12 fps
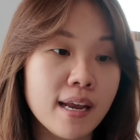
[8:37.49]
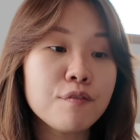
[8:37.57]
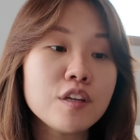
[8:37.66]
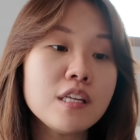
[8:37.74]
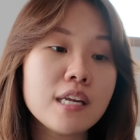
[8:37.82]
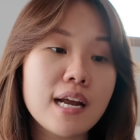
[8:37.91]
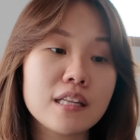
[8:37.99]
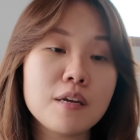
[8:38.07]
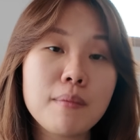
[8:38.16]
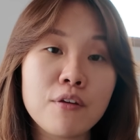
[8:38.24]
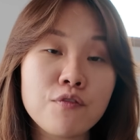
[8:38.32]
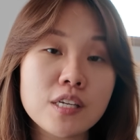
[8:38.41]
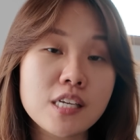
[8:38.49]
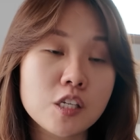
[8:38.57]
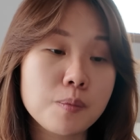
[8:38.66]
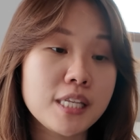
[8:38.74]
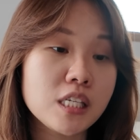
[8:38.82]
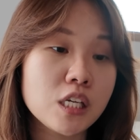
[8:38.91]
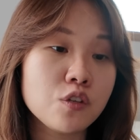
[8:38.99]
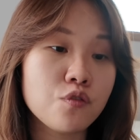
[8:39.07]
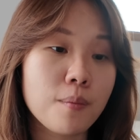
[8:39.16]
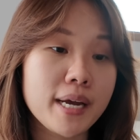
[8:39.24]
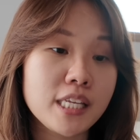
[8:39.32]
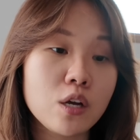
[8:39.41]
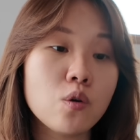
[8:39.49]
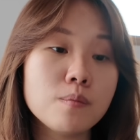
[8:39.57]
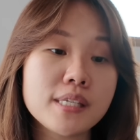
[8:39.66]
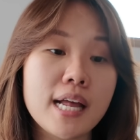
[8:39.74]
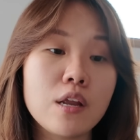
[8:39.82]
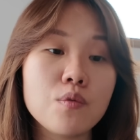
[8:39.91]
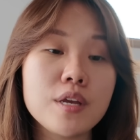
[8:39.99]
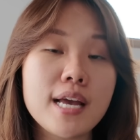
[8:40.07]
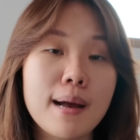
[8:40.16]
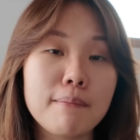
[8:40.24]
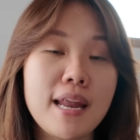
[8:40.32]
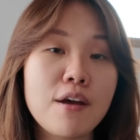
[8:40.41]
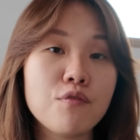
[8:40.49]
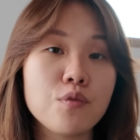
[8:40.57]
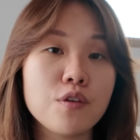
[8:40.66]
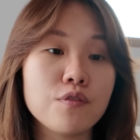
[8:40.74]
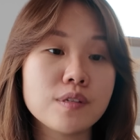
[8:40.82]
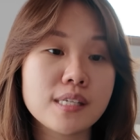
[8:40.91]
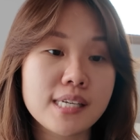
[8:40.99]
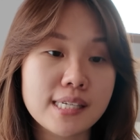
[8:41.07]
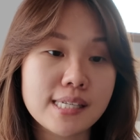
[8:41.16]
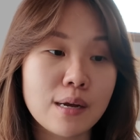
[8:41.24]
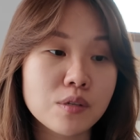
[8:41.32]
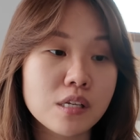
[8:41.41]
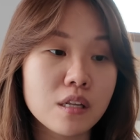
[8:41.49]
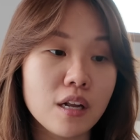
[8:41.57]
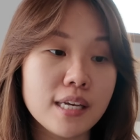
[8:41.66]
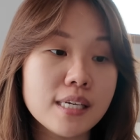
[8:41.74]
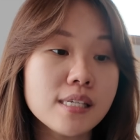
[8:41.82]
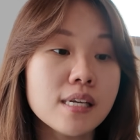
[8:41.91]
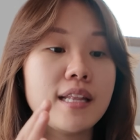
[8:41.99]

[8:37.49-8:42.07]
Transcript: After deducting my fixed expenses from my take-home salary, I'm left with $6,000.